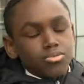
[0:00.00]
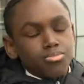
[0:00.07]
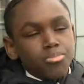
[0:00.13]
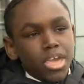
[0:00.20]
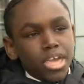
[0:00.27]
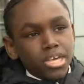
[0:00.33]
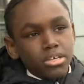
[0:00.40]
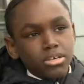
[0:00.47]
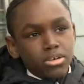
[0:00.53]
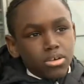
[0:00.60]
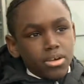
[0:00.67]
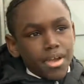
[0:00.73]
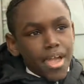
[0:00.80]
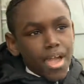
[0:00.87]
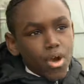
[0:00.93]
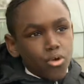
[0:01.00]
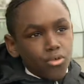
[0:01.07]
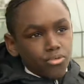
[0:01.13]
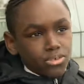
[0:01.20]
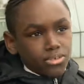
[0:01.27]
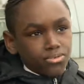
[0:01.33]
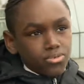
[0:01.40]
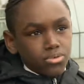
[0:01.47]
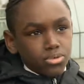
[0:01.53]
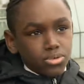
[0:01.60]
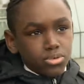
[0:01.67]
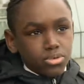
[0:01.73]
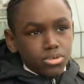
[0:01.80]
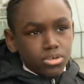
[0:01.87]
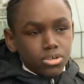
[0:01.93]
make healthy
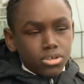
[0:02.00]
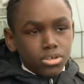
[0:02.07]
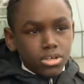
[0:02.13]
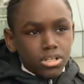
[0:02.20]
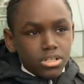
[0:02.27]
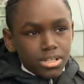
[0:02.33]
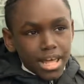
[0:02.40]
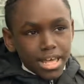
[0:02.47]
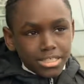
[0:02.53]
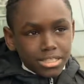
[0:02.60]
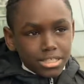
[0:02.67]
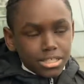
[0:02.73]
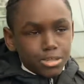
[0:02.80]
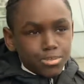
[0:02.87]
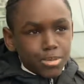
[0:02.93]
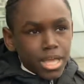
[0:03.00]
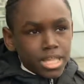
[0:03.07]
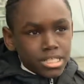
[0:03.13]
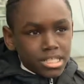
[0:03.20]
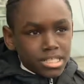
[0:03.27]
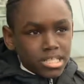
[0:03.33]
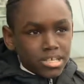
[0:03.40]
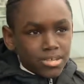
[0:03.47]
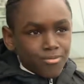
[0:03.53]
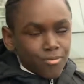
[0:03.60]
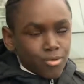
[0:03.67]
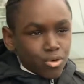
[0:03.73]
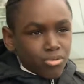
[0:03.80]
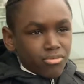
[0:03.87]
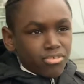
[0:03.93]
food less expensive
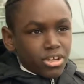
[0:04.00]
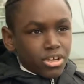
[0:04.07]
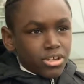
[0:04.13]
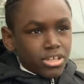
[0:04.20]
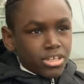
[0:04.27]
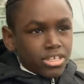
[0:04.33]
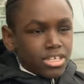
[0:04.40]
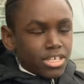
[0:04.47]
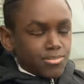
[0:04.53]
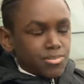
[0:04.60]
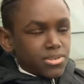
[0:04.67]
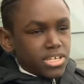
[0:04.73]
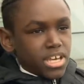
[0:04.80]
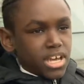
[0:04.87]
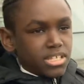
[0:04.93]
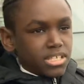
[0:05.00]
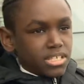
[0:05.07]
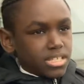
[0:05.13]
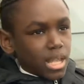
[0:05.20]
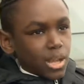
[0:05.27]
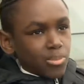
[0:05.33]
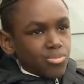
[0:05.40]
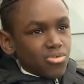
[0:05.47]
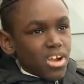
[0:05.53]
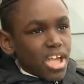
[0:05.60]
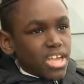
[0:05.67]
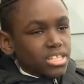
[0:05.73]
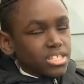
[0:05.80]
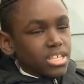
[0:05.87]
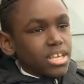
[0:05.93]
or if they're going to keep it at the same
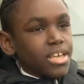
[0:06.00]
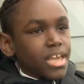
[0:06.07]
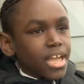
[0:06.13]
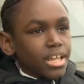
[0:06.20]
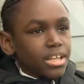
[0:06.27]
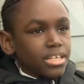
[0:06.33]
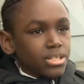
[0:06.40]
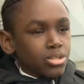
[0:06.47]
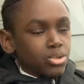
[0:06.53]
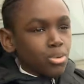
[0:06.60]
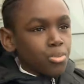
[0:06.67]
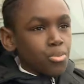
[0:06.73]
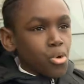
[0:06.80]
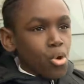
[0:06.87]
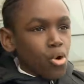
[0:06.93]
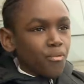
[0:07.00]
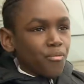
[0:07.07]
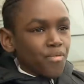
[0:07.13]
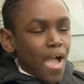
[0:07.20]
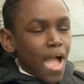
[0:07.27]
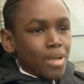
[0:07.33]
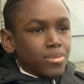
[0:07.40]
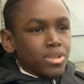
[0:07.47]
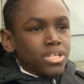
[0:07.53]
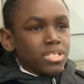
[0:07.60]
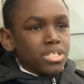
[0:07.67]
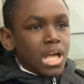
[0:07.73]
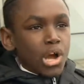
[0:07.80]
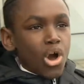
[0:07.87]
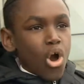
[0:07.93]
price, at least support
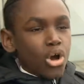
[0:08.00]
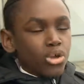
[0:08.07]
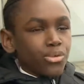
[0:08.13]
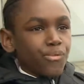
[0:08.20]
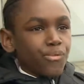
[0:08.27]
families that can't